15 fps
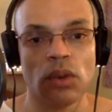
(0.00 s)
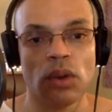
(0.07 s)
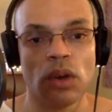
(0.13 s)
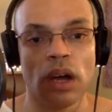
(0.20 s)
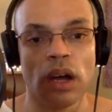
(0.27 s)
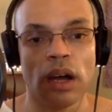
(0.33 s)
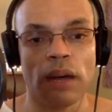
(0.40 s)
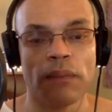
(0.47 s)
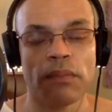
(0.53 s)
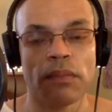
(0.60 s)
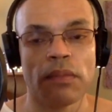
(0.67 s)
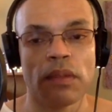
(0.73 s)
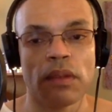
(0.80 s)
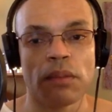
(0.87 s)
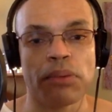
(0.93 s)

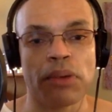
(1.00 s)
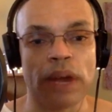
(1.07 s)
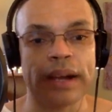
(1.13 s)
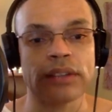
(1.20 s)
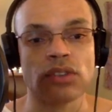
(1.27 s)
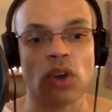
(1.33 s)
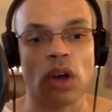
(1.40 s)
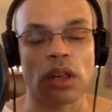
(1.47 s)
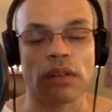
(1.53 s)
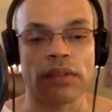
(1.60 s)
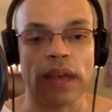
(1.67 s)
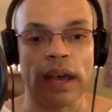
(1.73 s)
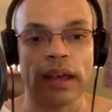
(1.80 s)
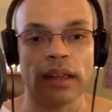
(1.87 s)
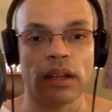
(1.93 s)
prior to all of
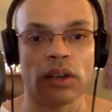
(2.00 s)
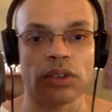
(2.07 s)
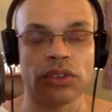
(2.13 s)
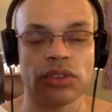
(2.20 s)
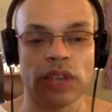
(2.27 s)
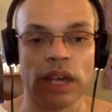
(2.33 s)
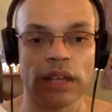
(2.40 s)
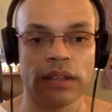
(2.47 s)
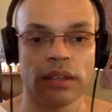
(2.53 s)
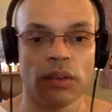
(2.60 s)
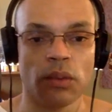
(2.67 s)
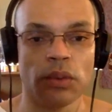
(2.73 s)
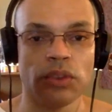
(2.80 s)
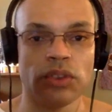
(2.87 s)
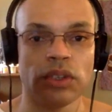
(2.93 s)
that, Auset,
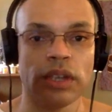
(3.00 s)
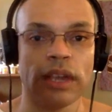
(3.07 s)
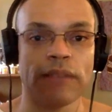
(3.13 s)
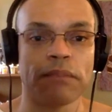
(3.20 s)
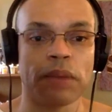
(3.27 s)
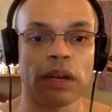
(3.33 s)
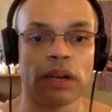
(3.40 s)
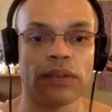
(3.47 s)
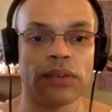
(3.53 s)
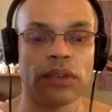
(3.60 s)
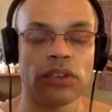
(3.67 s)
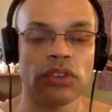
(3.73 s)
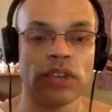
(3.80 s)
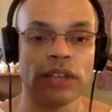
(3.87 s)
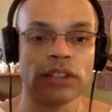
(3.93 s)
when she gave birth,
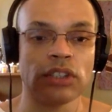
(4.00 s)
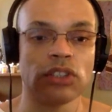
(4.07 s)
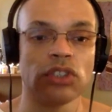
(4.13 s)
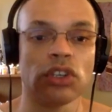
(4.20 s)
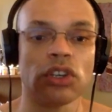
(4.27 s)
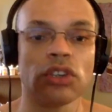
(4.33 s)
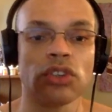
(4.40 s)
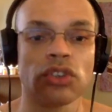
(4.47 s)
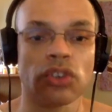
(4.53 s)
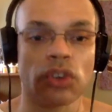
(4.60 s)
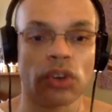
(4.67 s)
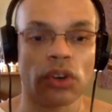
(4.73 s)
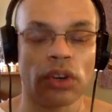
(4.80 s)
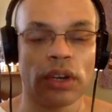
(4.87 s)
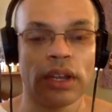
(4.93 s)
she had to
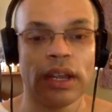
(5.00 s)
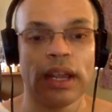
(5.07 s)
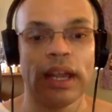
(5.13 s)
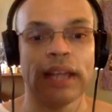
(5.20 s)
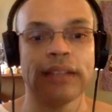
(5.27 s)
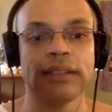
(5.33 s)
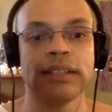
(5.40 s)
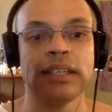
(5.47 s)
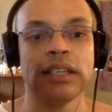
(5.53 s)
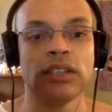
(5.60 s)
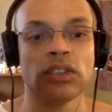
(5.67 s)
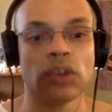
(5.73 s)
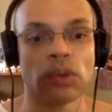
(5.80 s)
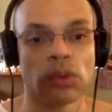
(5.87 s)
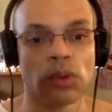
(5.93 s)
nurture and
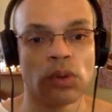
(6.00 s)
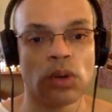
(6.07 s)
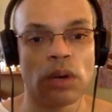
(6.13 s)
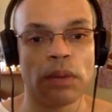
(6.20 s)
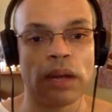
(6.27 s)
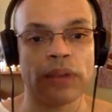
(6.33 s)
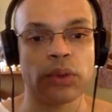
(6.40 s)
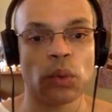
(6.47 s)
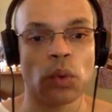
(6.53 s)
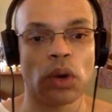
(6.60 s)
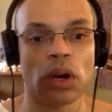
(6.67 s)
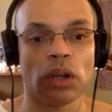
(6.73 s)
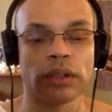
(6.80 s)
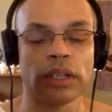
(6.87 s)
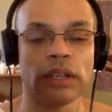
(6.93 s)
teach Haru about the
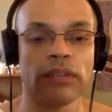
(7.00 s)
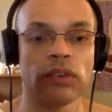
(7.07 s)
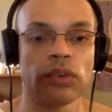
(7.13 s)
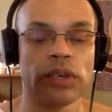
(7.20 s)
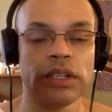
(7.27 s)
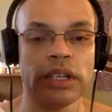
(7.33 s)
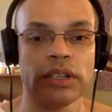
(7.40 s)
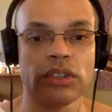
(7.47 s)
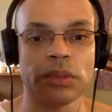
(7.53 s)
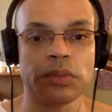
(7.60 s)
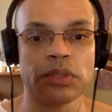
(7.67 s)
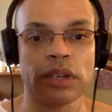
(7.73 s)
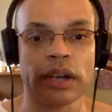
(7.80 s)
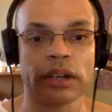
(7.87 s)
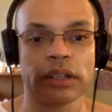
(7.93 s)
world. And if you read the
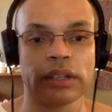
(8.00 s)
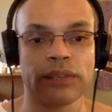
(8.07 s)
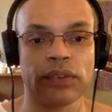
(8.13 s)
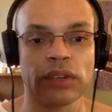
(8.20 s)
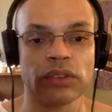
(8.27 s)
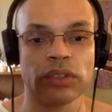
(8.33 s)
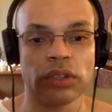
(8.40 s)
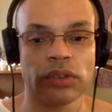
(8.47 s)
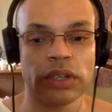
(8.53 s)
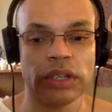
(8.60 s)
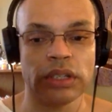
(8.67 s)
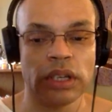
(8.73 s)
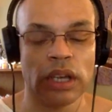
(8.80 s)
Egyptian hieroglyphics, so you read